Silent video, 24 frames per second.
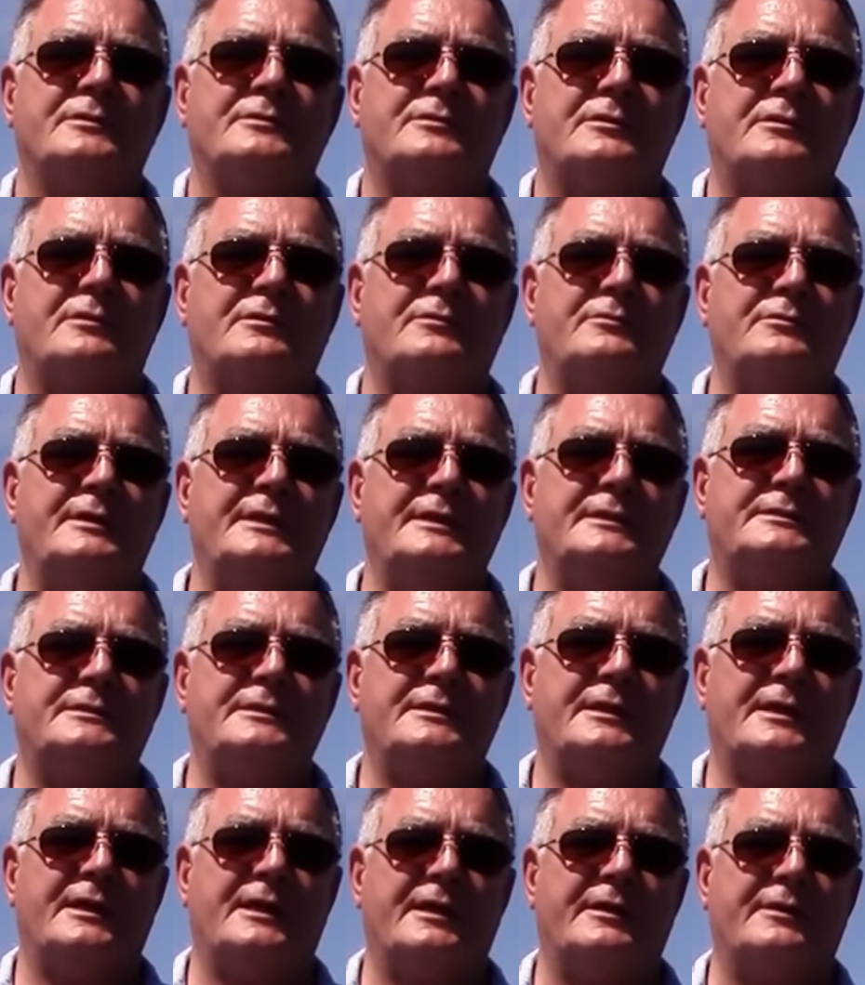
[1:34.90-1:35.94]
So the
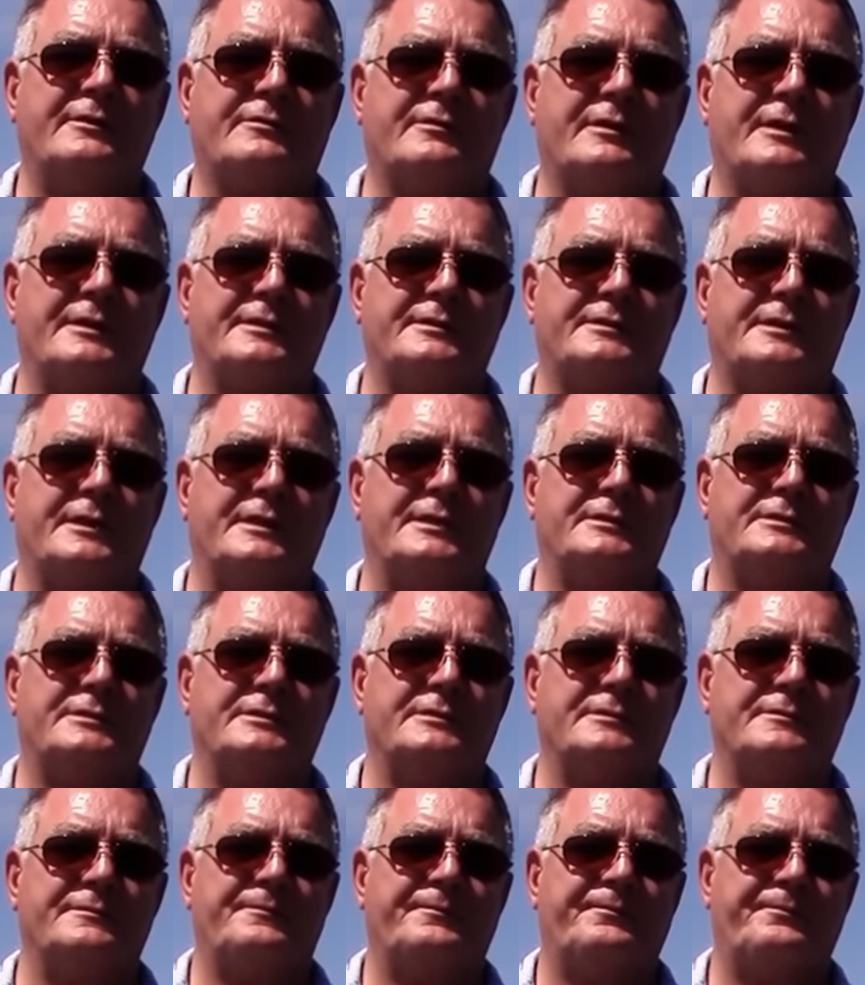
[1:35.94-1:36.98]
reason to get
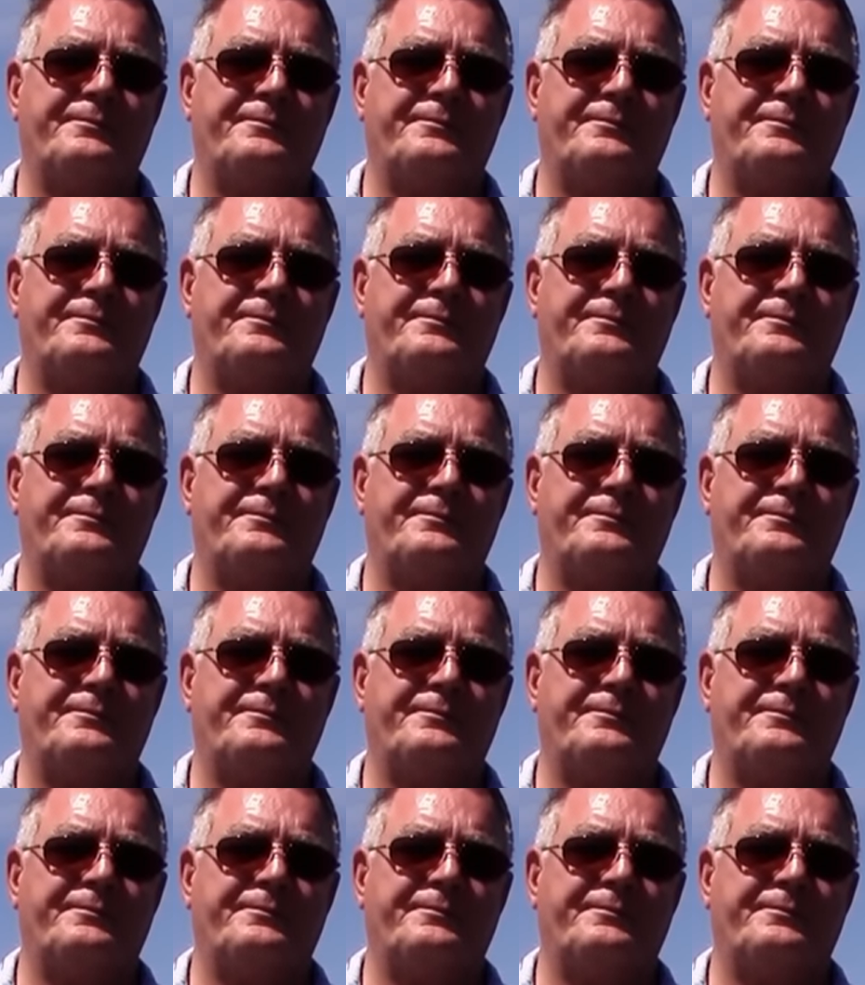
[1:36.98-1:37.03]
accreditation,